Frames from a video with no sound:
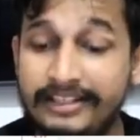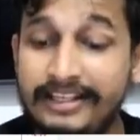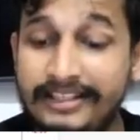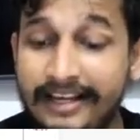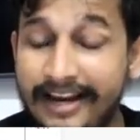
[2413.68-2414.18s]
SE
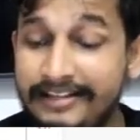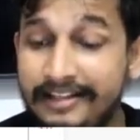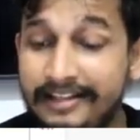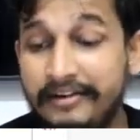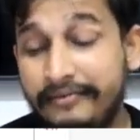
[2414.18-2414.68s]
second
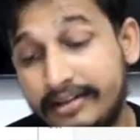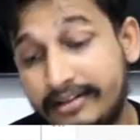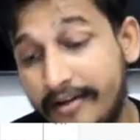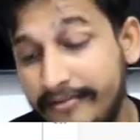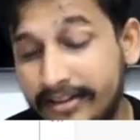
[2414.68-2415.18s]
generation first
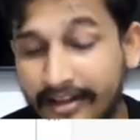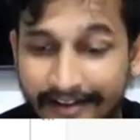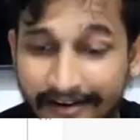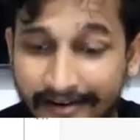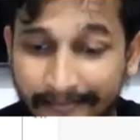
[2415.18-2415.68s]
come with the
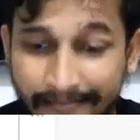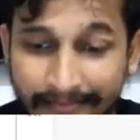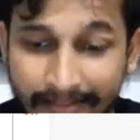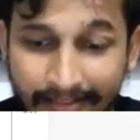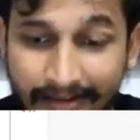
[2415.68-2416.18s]
real name.
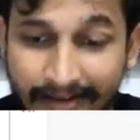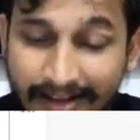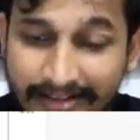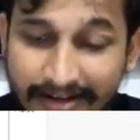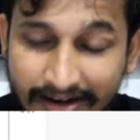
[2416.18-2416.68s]
Then
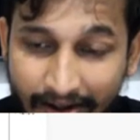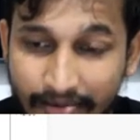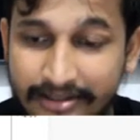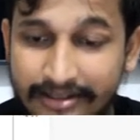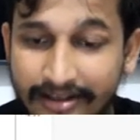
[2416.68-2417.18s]
ask the
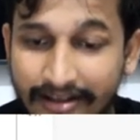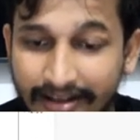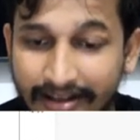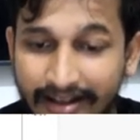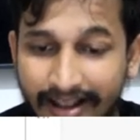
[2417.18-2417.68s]
doubts.
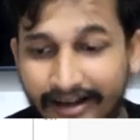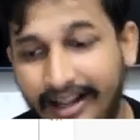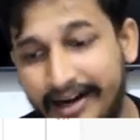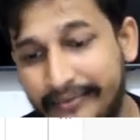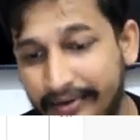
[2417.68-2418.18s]
And
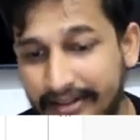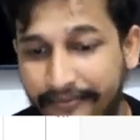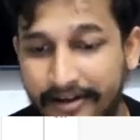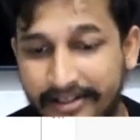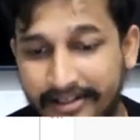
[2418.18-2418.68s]
in the
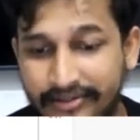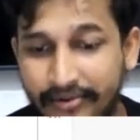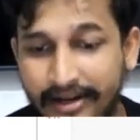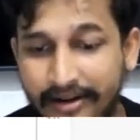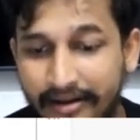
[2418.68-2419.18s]
first class
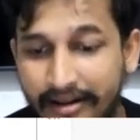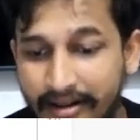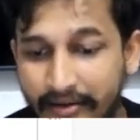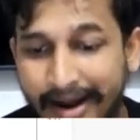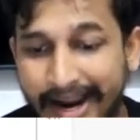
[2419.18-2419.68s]
only.
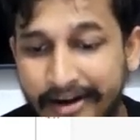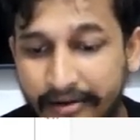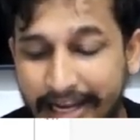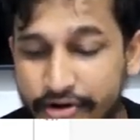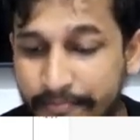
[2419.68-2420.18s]

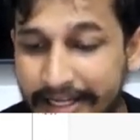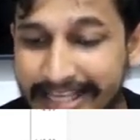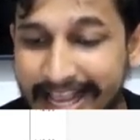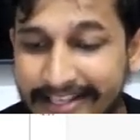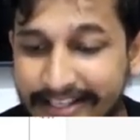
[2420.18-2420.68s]
Can you please
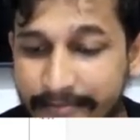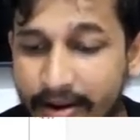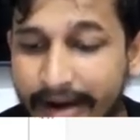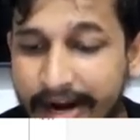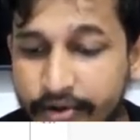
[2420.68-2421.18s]
answer
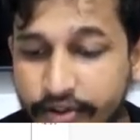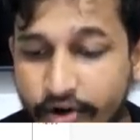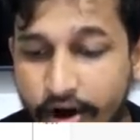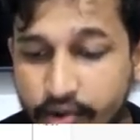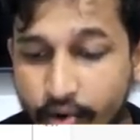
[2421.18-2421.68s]
me? Why do
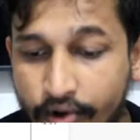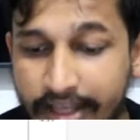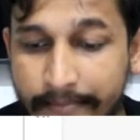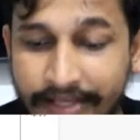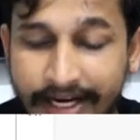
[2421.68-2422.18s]
stocks goes
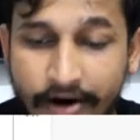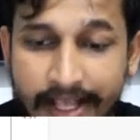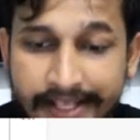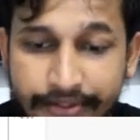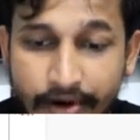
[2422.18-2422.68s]
upside and
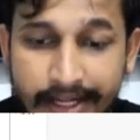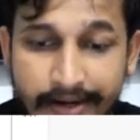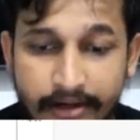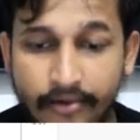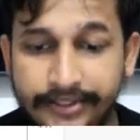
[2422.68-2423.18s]

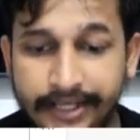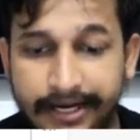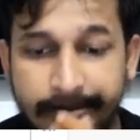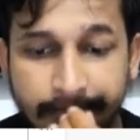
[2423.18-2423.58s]
downside?